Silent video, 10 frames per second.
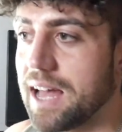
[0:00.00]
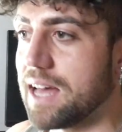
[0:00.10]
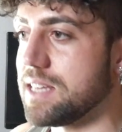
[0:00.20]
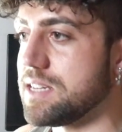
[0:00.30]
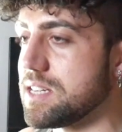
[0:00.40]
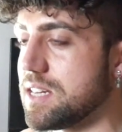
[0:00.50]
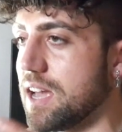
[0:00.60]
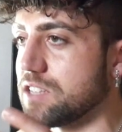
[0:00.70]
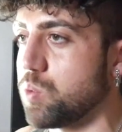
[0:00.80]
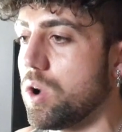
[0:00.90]
And yeah,
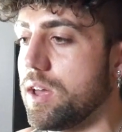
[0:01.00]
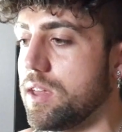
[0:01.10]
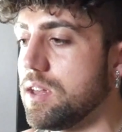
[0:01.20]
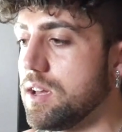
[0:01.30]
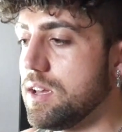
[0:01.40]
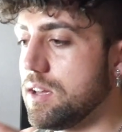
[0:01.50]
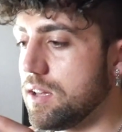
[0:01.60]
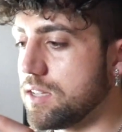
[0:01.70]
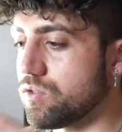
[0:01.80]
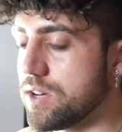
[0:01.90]
it's why
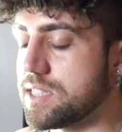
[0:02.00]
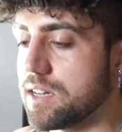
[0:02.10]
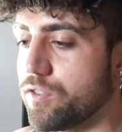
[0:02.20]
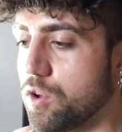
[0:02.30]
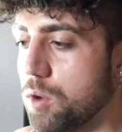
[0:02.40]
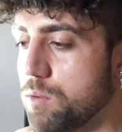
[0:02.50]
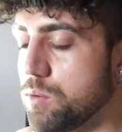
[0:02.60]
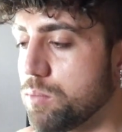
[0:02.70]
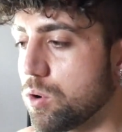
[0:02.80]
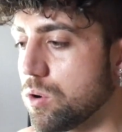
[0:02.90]
it's a really significant
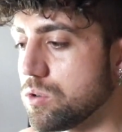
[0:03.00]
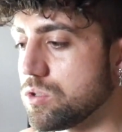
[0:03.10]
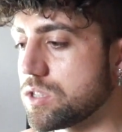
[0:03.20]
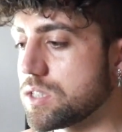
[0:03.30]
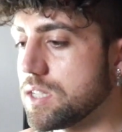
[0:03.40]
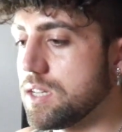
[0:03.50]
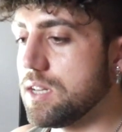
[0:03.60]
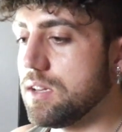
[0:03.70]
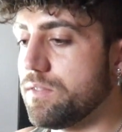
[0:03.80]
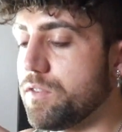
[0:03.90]
moment, because
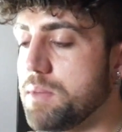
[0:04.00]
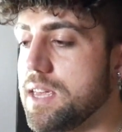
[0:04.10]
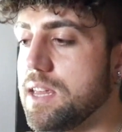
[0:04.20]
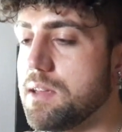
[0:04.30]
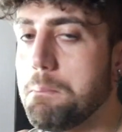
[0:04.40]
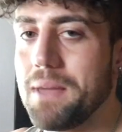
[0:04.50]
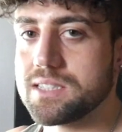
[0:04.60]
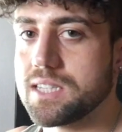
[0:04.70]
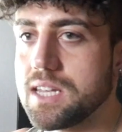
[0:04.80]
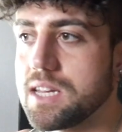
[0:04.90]
for me,
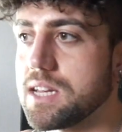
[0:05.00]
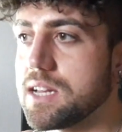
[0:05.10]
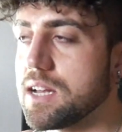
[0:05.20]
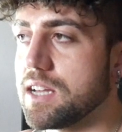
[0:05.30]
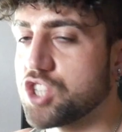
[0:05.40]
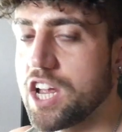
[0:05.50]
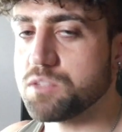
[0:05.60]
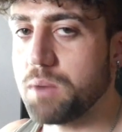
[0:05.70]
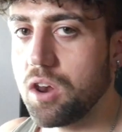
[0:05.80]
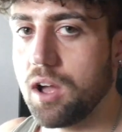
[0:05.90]
mixing has changed
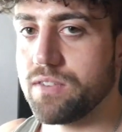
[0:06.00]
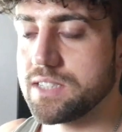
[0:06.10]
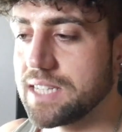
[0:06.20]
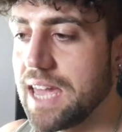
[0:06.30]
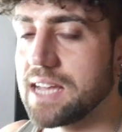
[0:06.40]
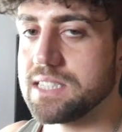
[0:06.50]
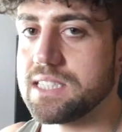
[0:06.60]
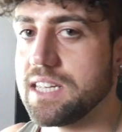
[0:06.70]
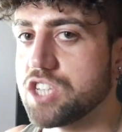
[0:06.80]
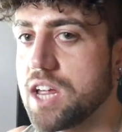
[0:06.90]
my life, as in getting into
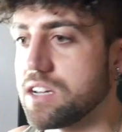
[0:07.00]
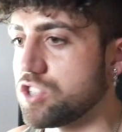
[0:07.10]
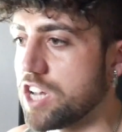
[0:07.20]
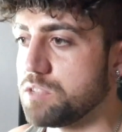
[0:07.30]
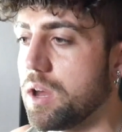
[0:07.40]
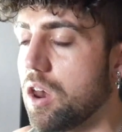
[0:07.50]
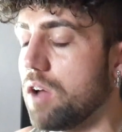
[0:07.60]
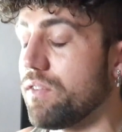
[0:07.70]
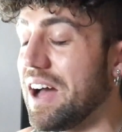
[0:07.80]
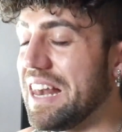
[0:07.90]
DJing has changed my
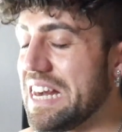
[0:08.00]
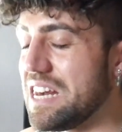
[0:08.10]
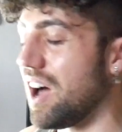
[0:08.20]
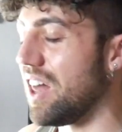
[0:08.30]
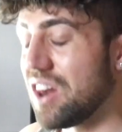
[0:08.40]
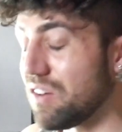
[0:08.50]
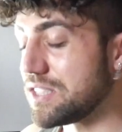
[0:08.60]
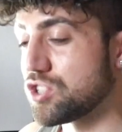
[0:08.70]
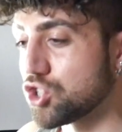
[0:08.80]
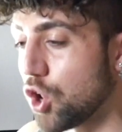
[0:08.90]
life. I love it
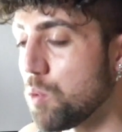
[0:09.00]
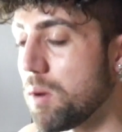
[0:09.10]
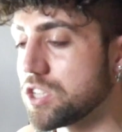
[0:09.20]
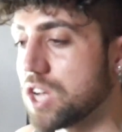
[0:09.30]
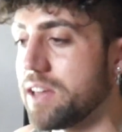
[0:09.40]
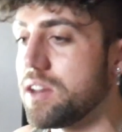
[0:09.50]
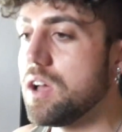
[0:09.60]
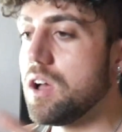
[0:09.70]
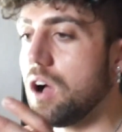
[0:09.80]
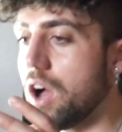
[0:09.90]
so much, and
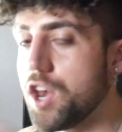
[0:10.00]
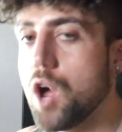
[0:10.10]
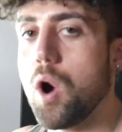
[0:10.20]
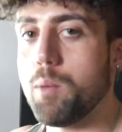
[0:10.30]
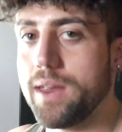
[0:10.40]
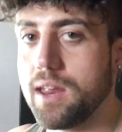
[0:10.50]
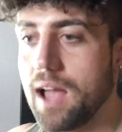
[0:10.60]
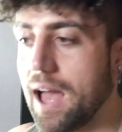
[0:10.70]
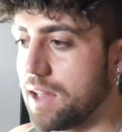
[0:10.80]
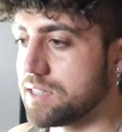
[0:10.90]
I know I'll be
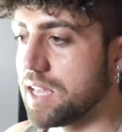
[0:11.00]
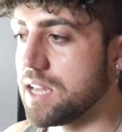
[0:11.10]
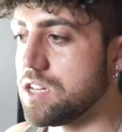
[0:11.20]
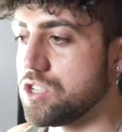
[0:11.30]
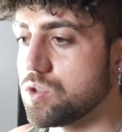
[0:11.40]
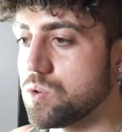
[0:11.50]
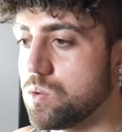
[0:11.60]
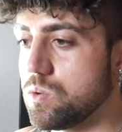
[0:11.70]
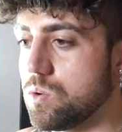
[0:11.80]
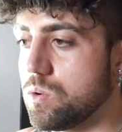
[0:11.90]
at a stage
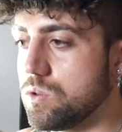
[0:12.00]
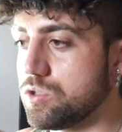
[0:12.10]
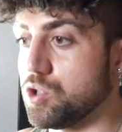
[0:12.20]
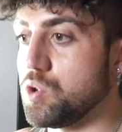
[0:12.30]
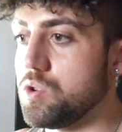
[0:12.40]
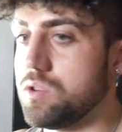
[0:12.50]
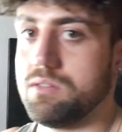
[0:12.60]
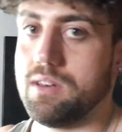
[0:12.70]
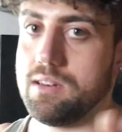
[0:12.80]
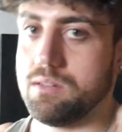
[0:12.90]
soon,
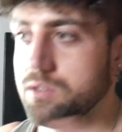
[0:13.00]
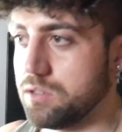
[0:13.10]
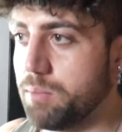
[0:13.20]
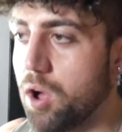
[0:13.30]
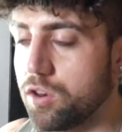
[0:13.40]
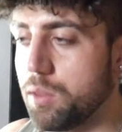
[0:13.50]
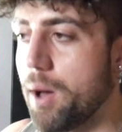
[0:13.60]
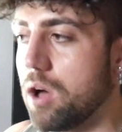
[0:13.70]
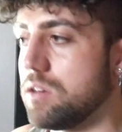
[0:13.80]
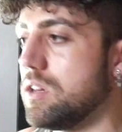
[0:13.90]
pardon the
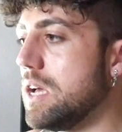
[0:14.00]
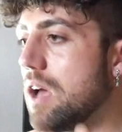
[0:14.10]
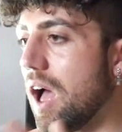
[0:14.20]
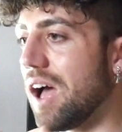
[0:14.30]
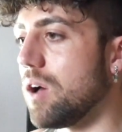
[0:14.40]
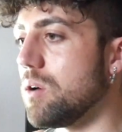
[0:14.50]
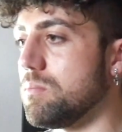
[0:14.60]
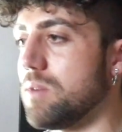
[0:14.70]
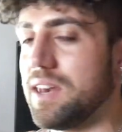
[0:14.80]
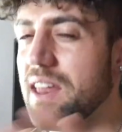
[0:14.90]
pun.
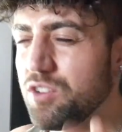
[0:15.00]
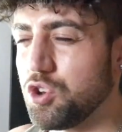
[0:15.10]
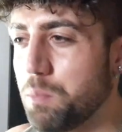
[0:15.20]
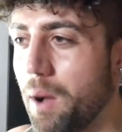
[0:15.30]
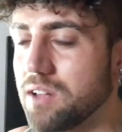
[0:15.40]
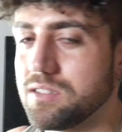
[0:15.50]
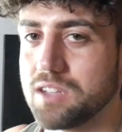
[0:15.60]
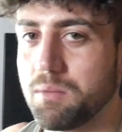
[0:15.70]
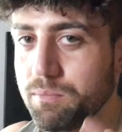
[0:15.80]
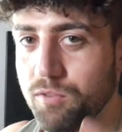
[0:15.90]
I never do puns,
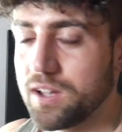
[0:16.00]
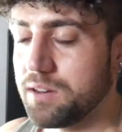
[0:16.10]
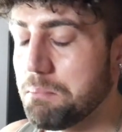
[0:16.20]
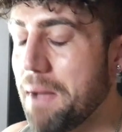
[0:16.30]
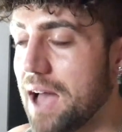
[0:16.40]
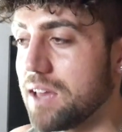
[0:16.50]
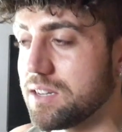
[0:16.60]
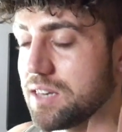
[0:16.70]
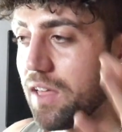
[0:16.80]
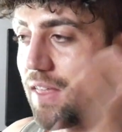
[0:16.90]
I'm fucking mad.
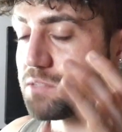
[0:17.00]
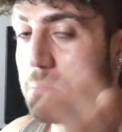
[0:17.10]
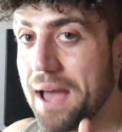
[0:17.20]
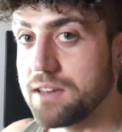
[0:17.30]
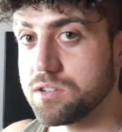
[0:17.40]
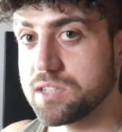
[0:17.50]
Like, that's madness.